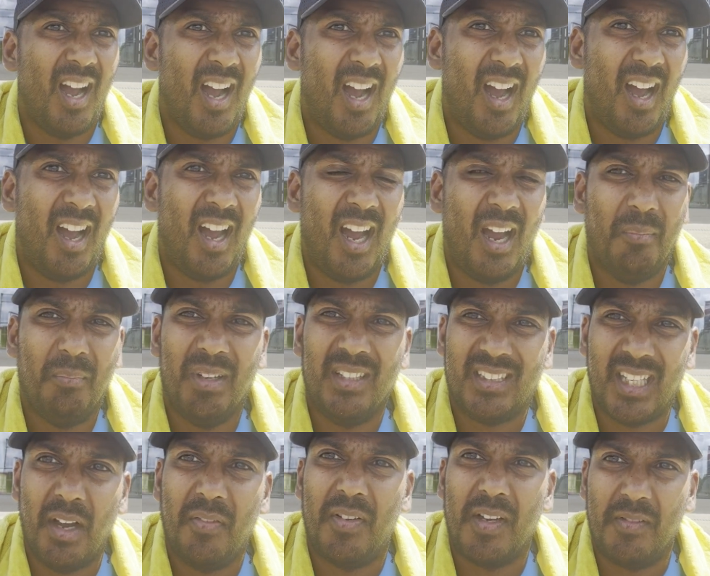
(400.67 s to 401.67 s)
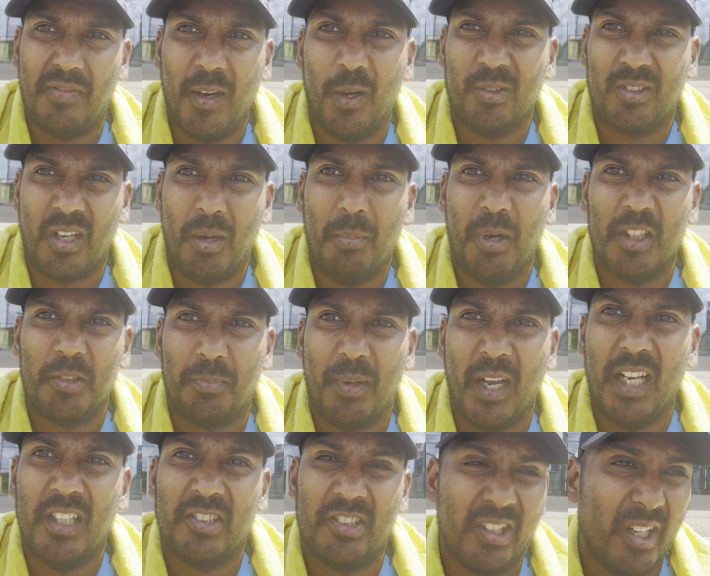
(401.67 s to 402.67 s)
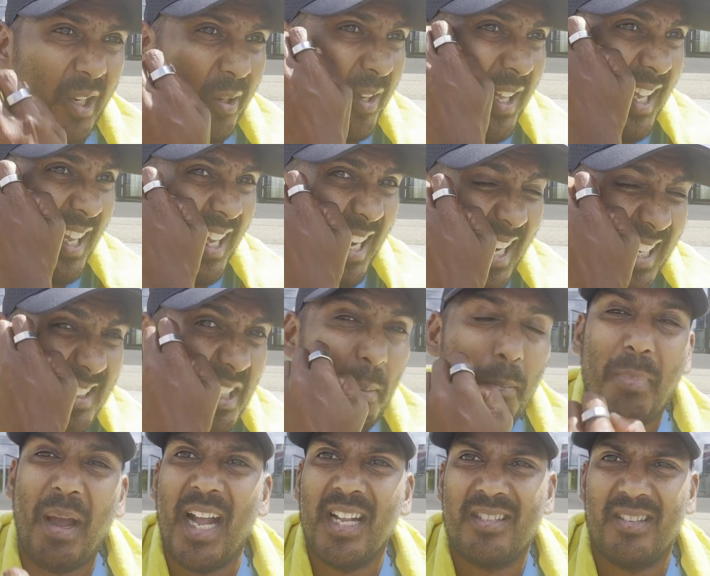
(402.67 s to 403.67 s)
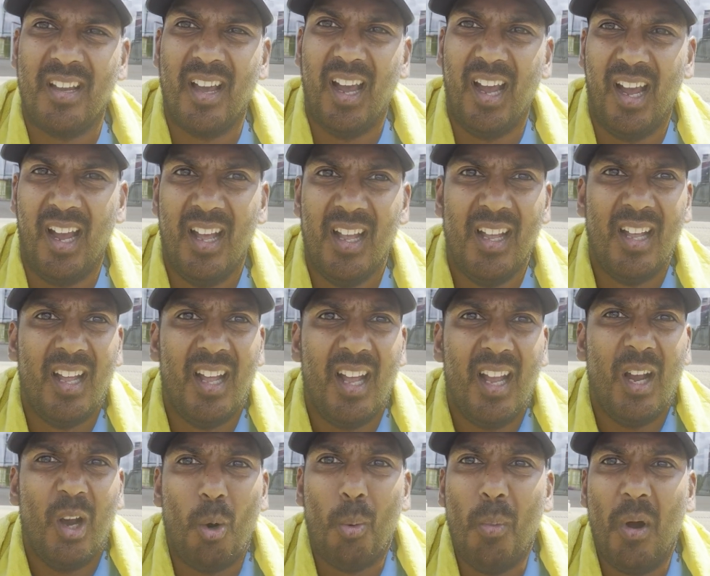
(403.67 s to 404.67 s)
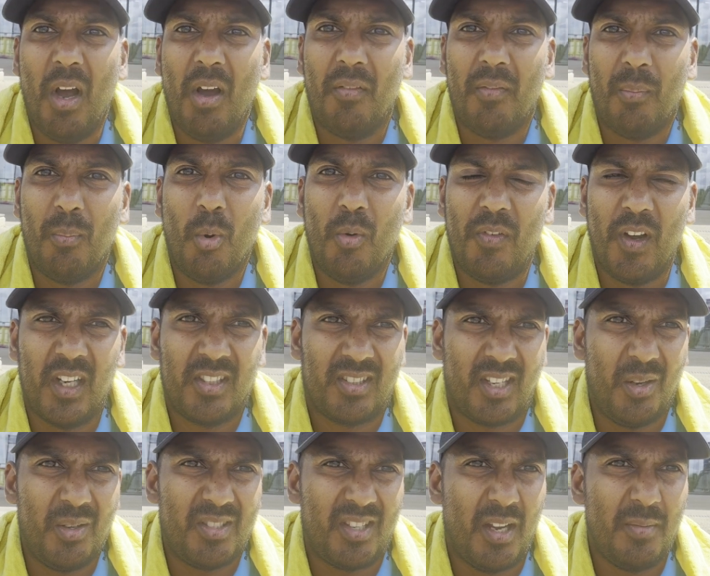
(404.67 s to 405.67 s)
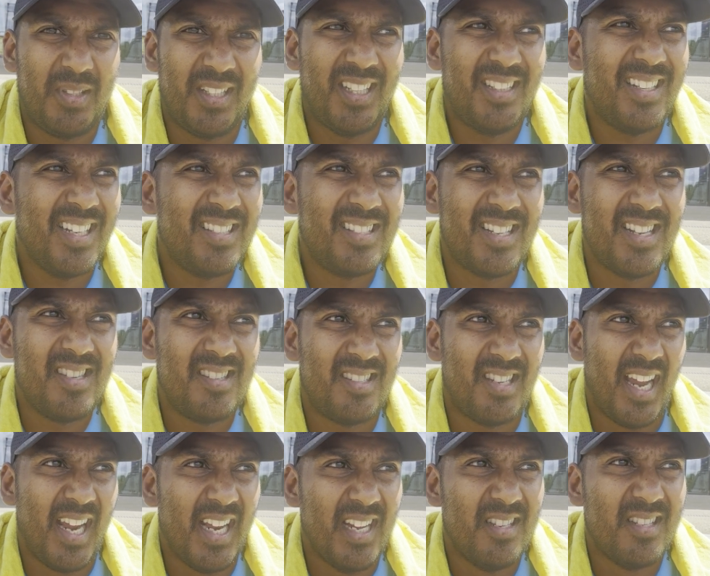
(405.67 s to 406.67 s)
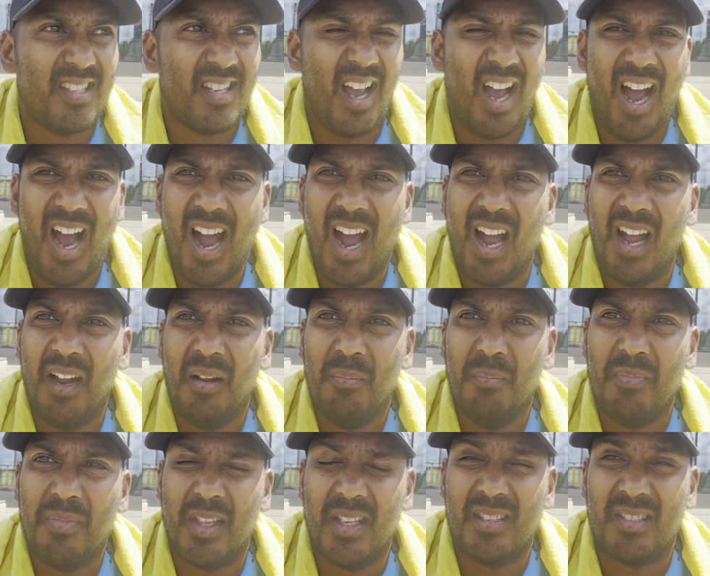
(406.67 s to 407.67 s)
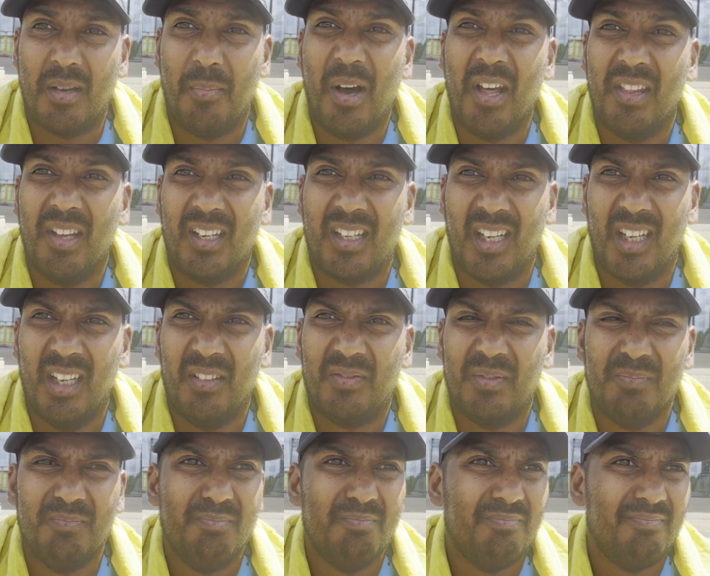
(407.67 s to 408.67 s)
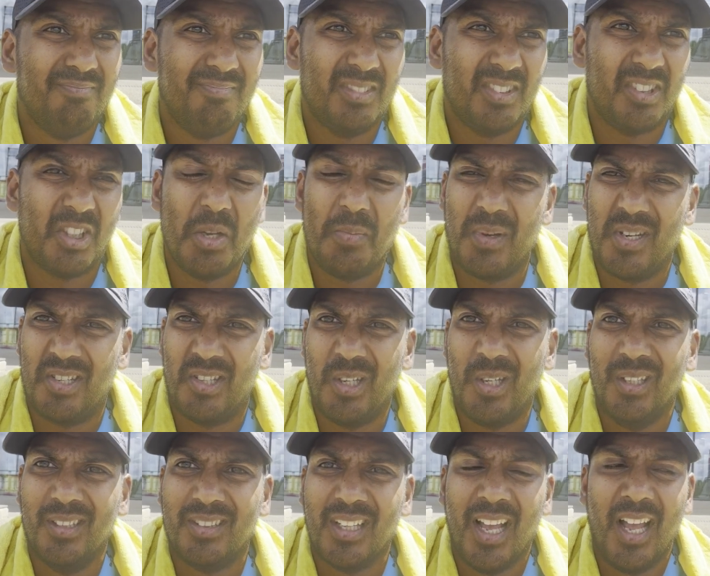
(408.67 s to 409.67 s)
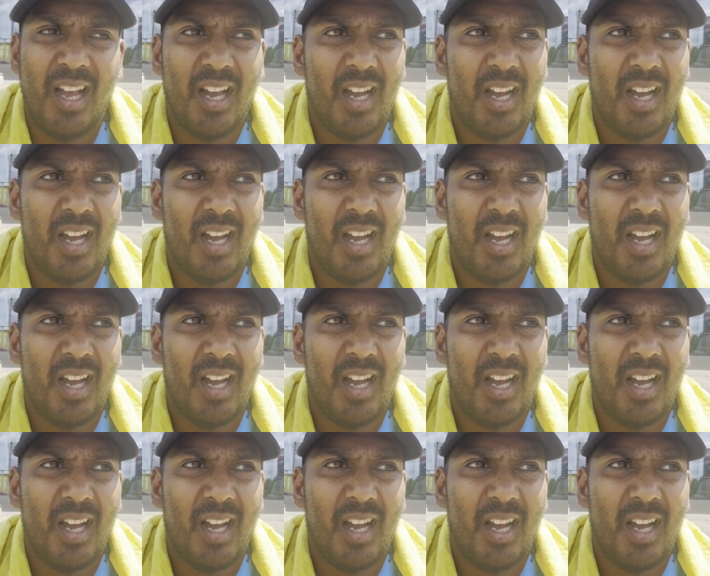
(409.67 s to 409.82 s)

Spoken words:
It definitely feels like a much better shoe. Is it better or more versatile in terms of the distances than some other kind of super shoes?